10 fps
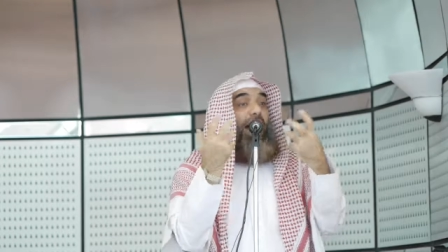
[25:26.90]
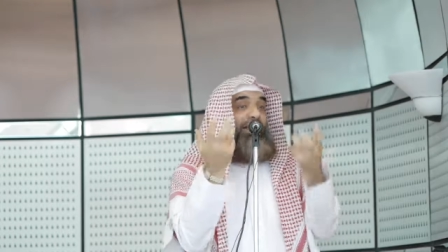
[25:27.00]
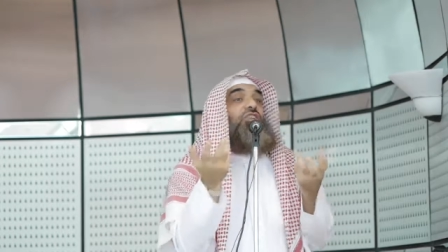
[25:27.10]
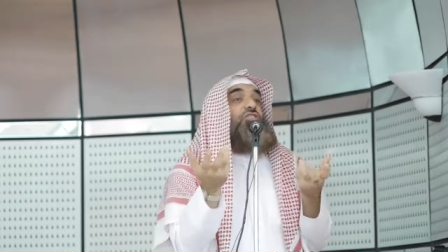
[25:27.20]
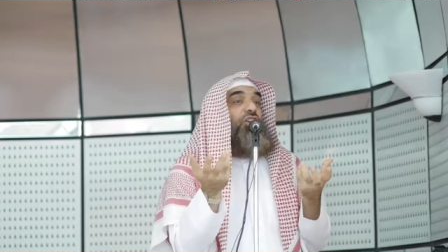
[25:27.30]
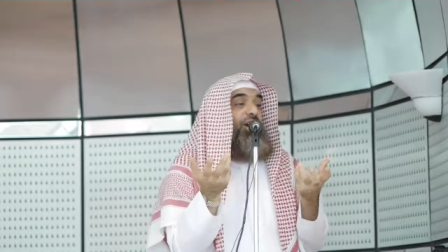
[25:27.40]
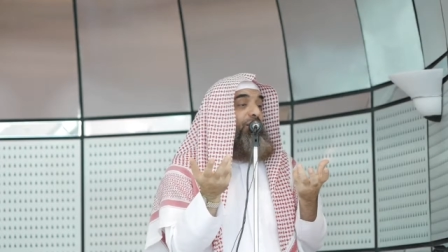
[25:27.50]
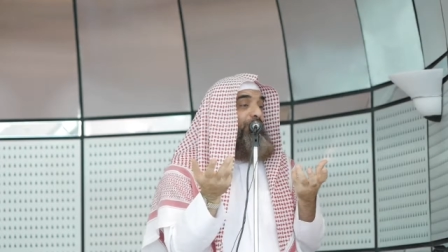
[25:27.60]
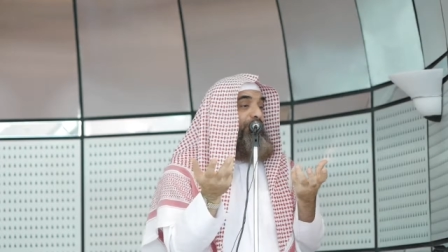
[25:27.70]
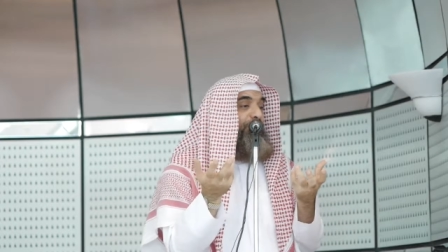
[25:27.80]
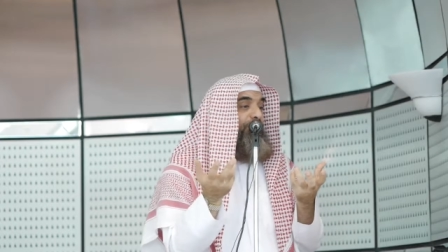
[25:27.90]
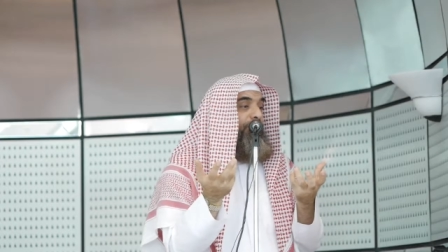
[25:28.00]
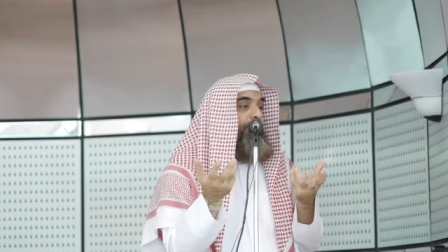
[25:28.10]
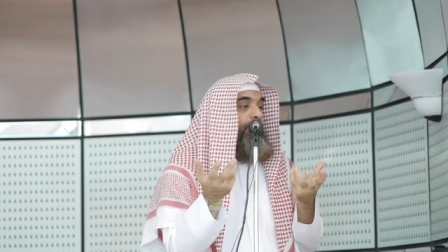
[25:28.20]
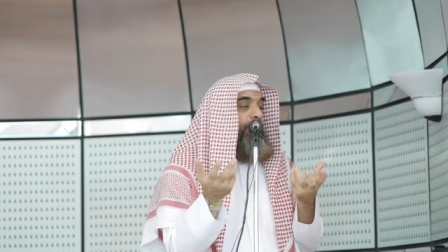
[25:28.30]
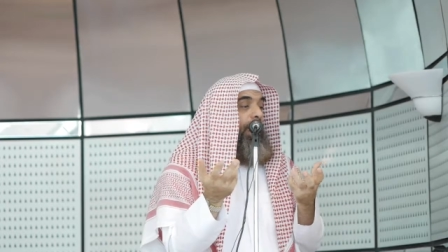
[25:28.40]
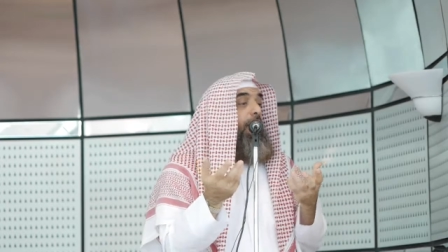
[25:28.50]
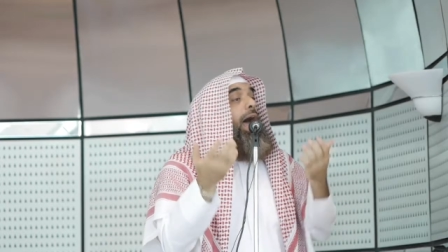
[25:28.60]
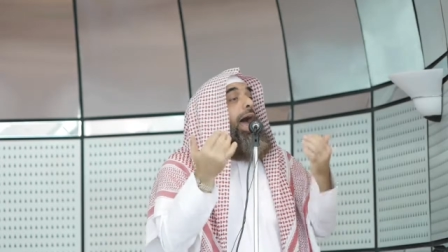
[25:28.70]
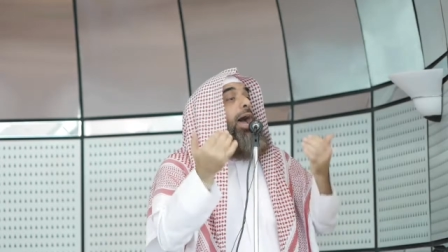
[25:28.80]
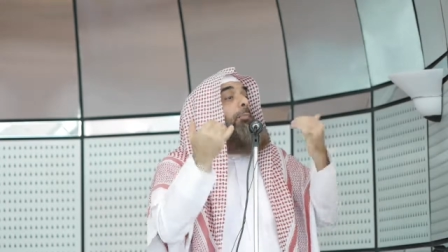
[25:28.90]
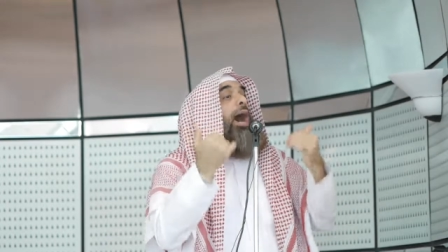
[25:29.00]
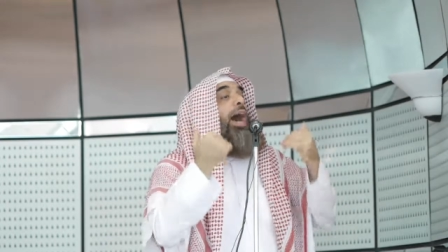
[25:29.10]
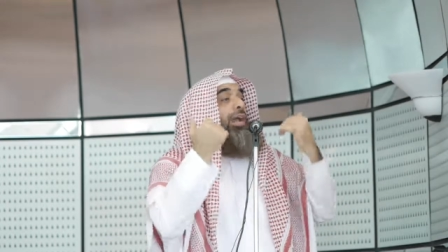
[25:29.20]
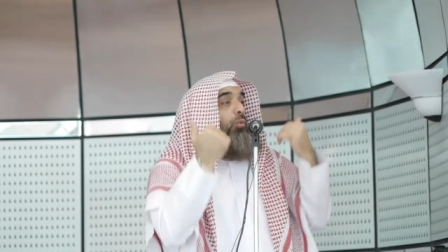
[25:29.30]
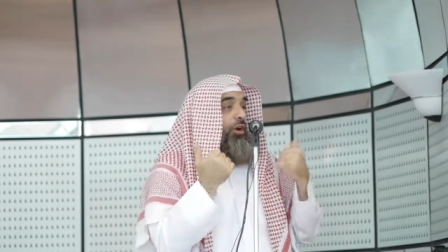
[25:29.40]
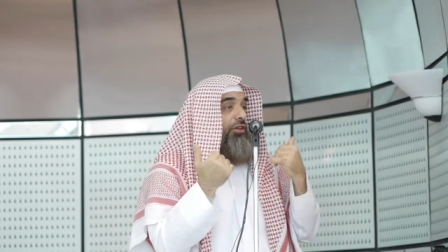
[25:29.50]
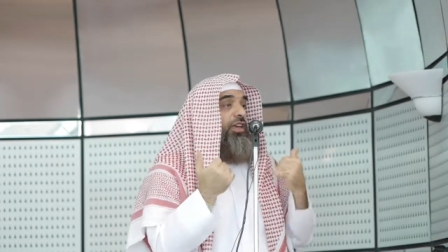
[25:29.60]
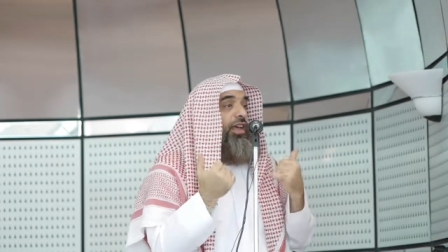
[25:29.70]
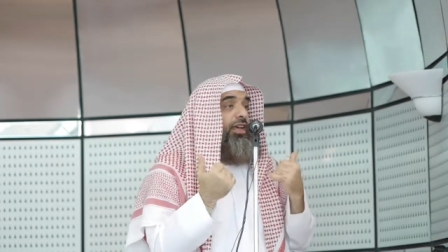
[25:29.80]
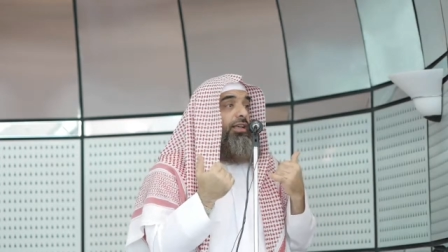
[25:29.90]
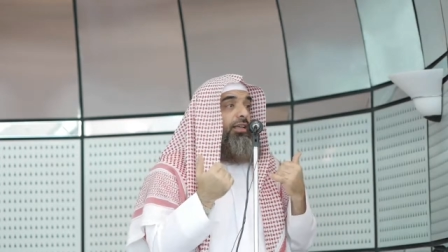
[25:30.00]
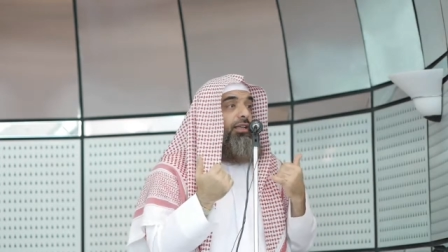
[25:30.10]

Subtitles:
I deserve? Am I worthy?